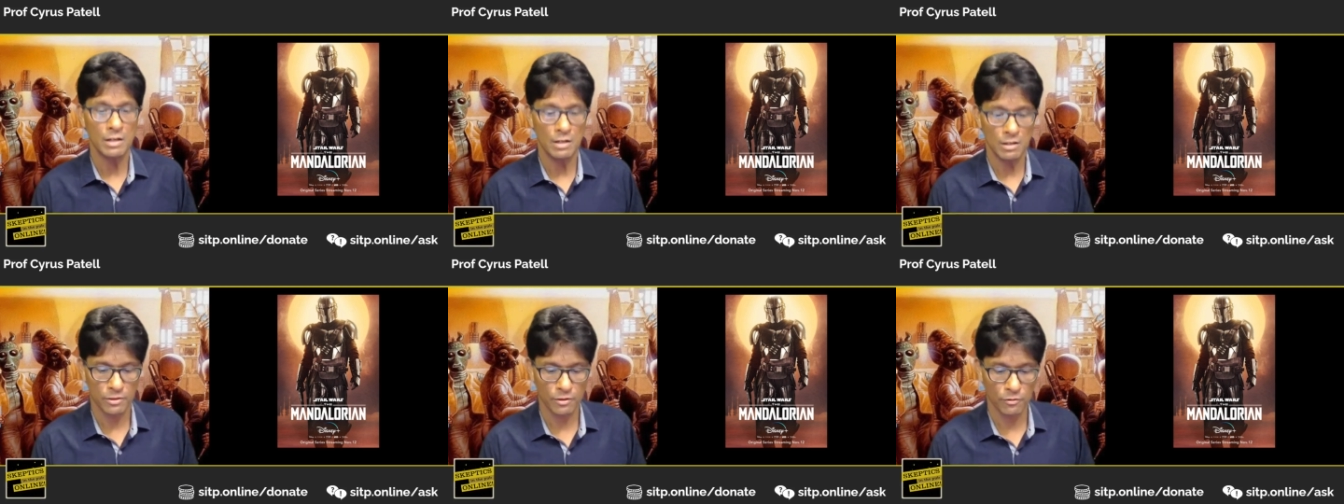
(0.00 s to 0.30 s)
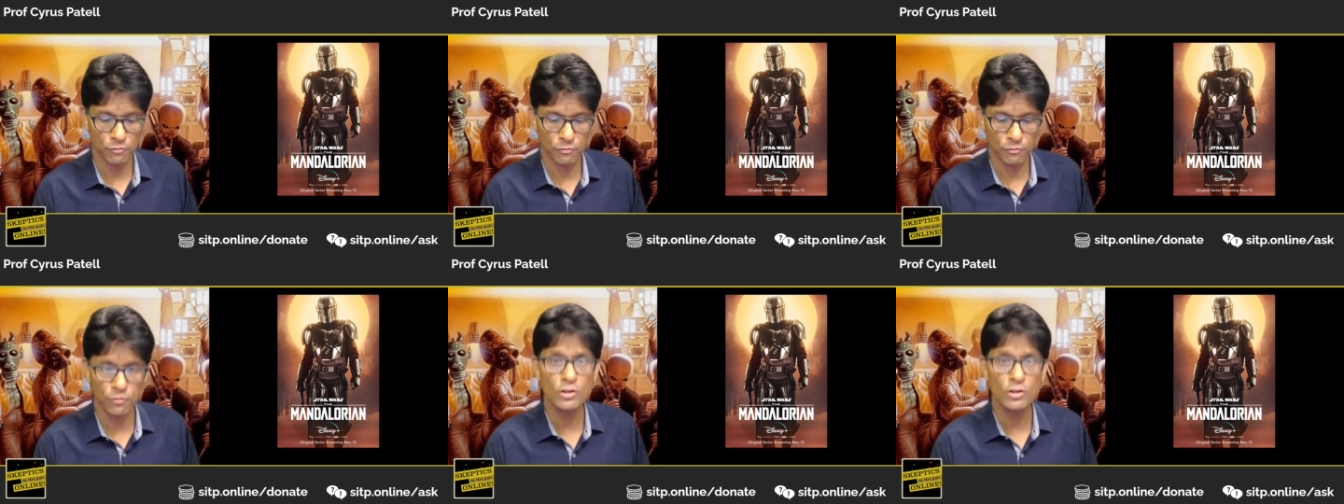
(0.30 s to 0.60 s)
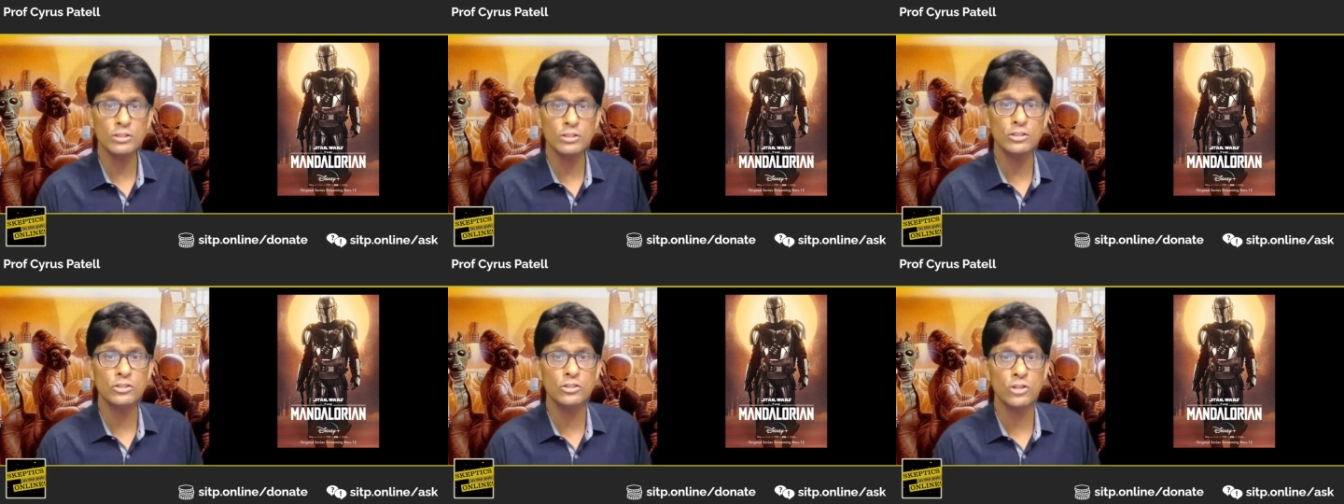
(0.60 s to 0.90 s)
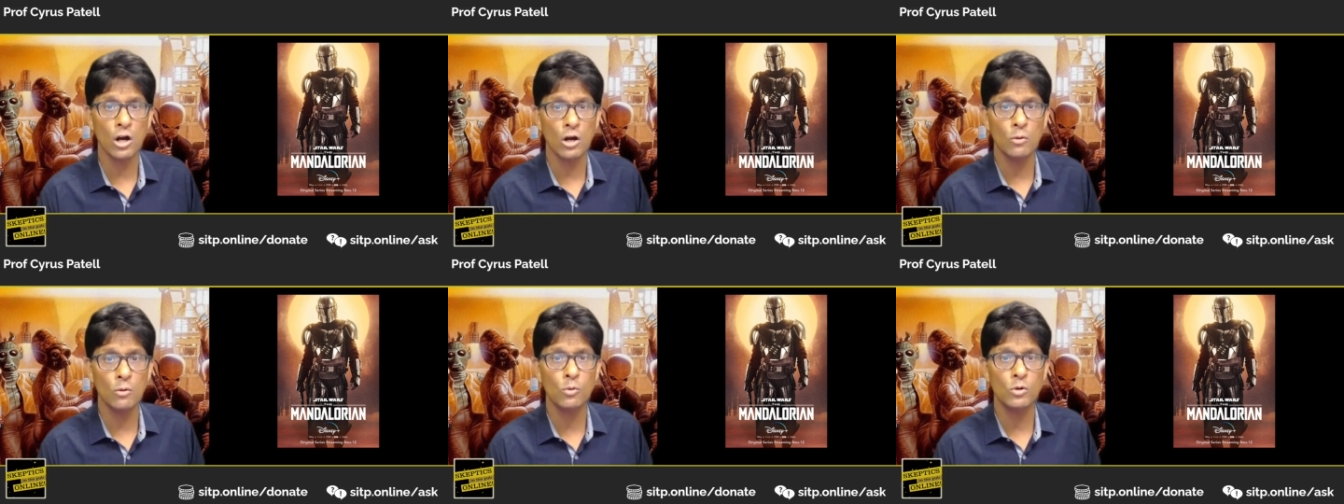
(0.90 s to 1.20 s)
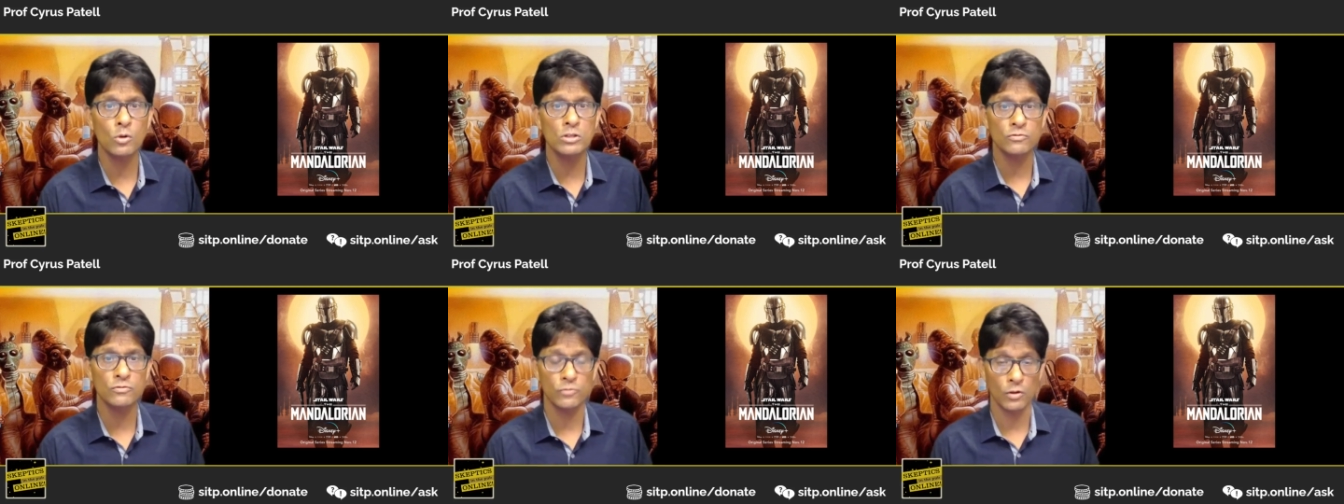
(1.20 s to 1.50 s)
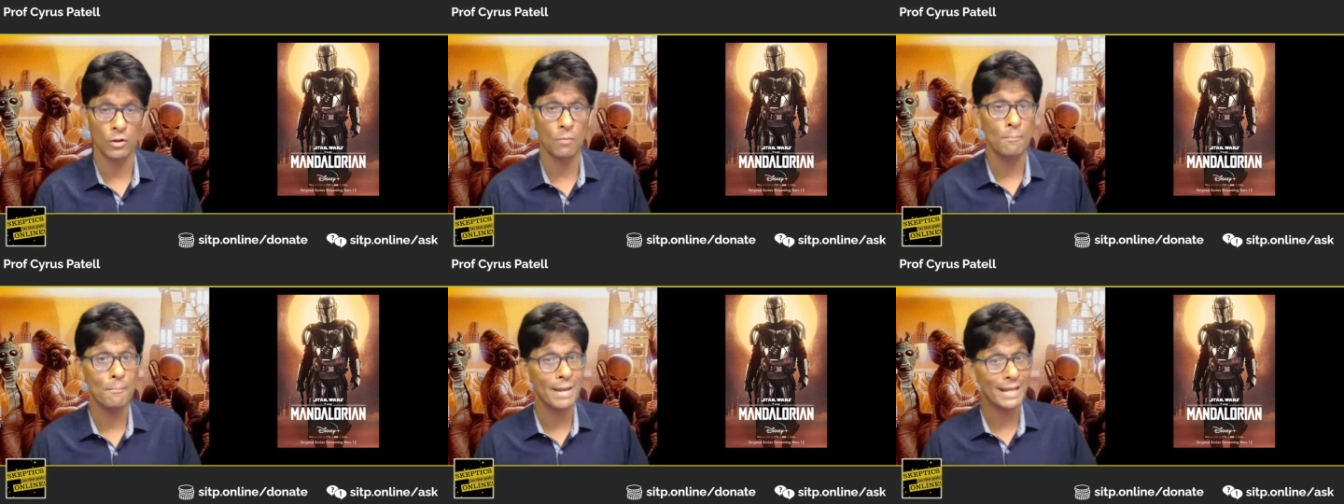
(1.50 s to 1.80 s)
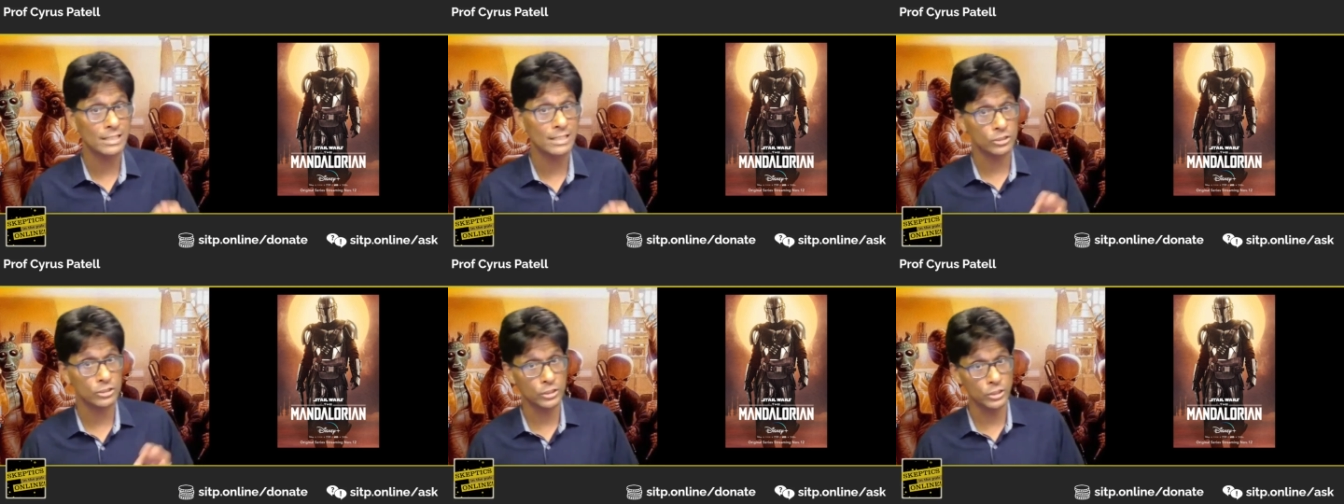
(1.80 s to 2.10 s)
The first Star Wars film
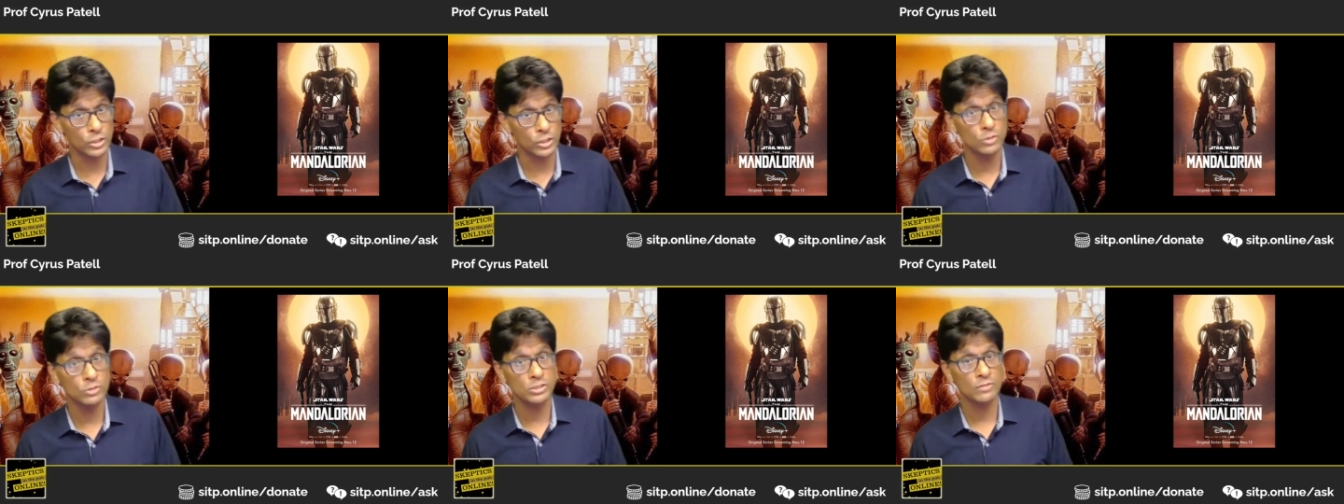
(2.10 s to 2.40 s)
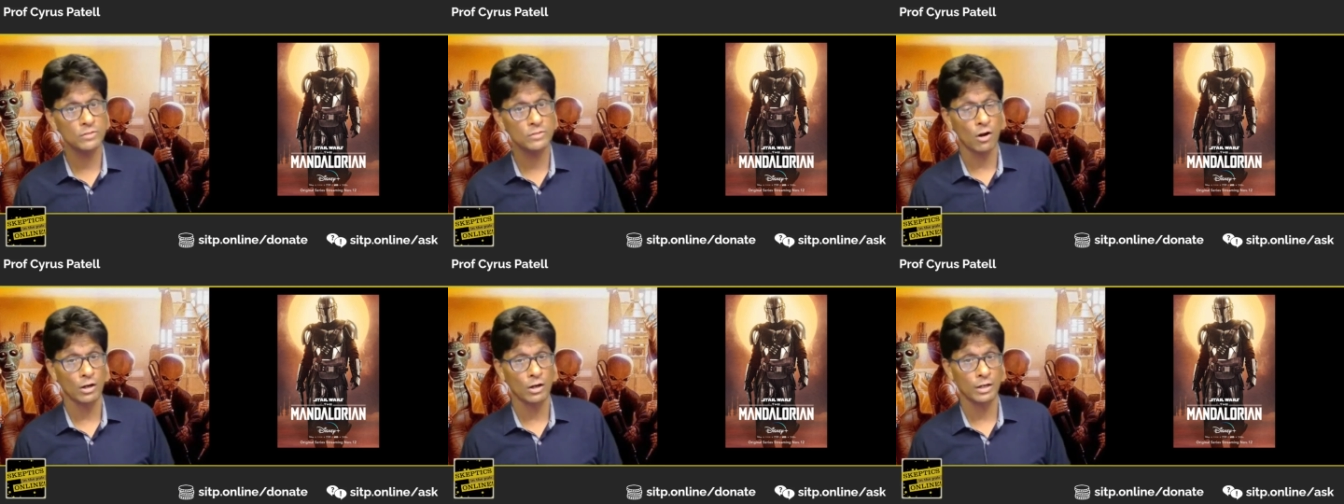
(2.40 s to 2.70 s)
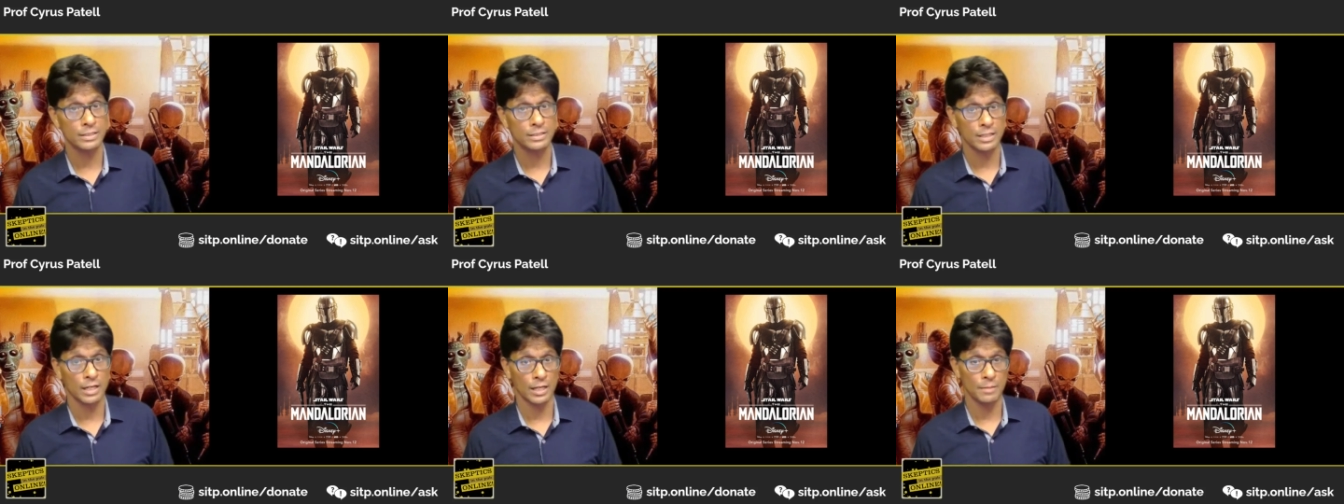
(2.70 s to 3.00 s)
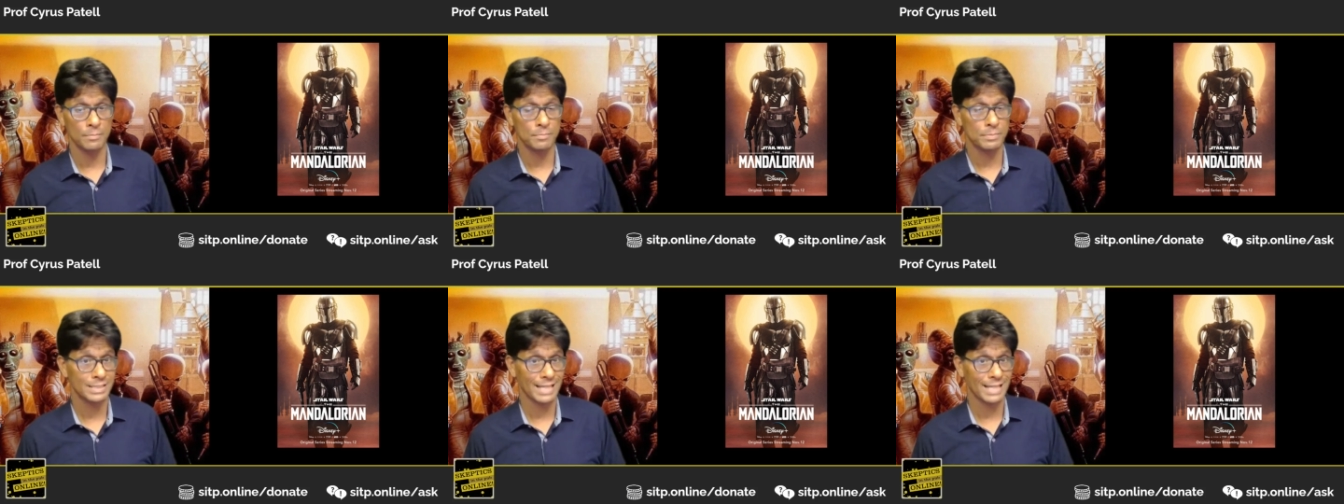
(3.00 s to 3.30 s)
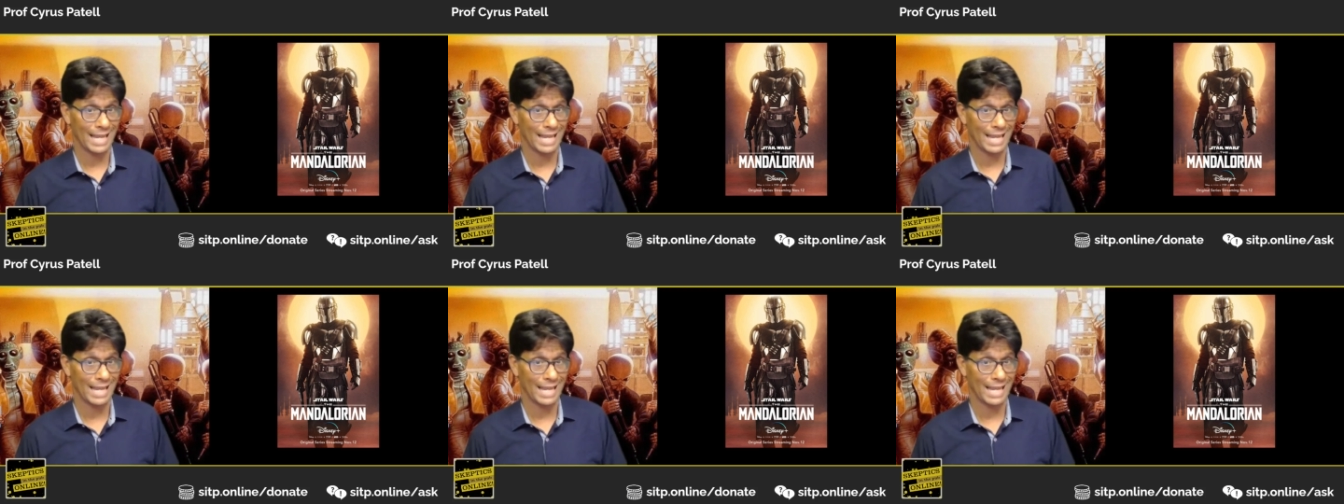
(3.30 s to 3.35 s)
makes use of archetypes